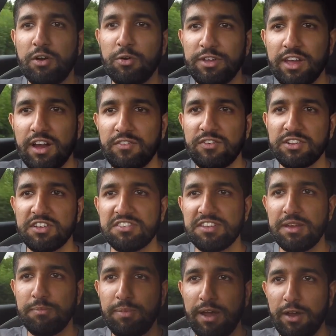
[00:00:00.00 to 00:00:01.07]
oh yeah, I've got the
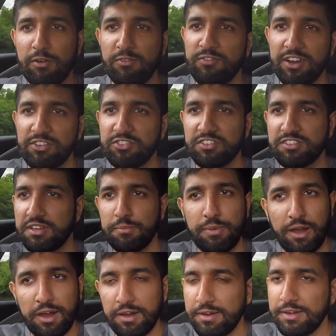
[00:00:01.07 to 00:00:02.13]
same power, virtually the same
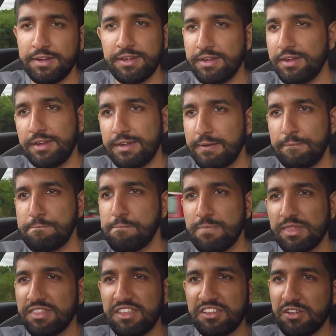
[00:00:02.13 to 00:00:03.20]
power.
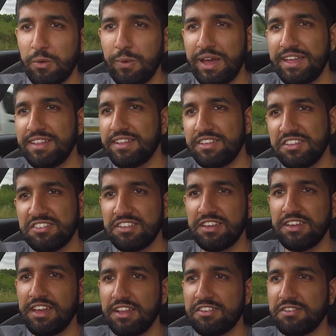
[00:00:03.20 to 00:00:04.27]
There's a way that this
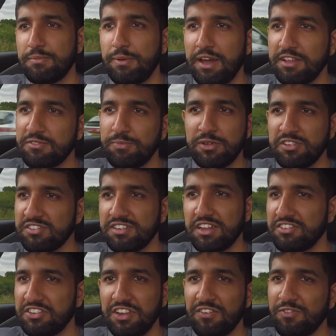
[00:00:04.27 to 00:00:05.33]
thing gets about its business
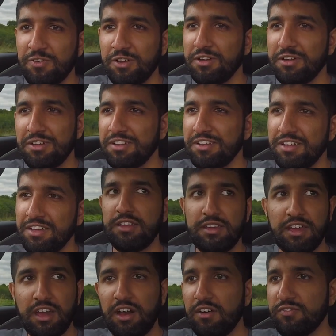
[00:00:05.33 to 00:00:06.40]
that's different.
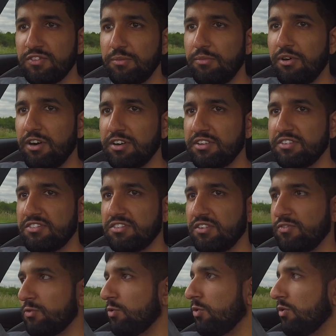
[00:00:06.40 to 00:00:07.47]
Yeah, off the mark and
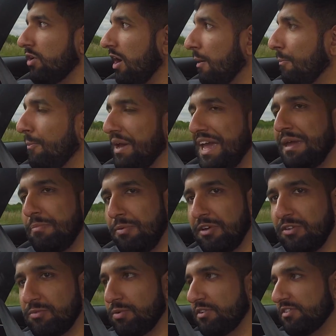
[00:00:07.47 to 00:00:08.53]
stuff, or on paper
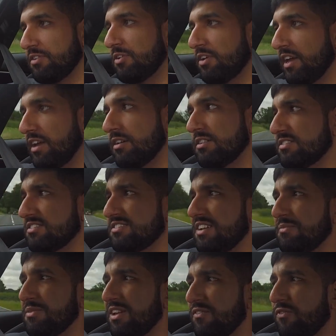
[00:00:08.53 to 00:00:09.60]
you probably say, okay, oh, it's the
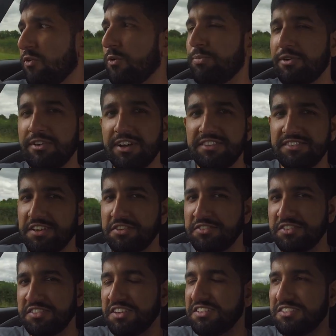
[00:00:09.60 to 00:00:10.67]
same thing, 4.9 seconds
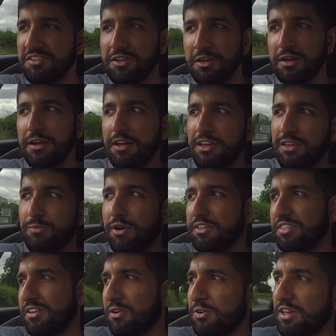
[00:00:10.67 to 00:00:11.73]
to 60. You might
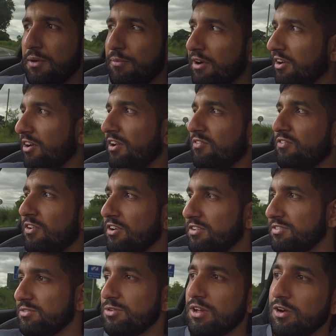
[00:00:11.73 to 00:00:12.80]
think, oh yeah, my Golf R
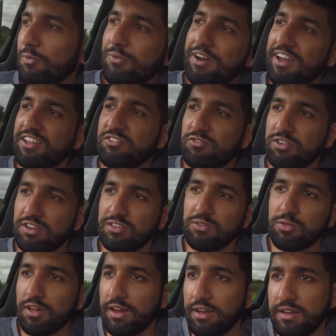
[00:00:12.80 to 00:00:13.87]
can do that, or my S3 can do
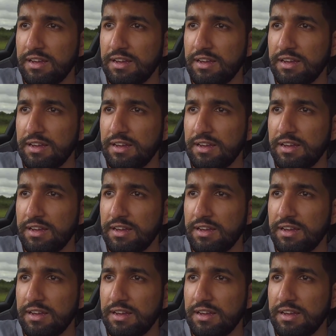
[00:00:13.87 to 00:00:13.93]
that.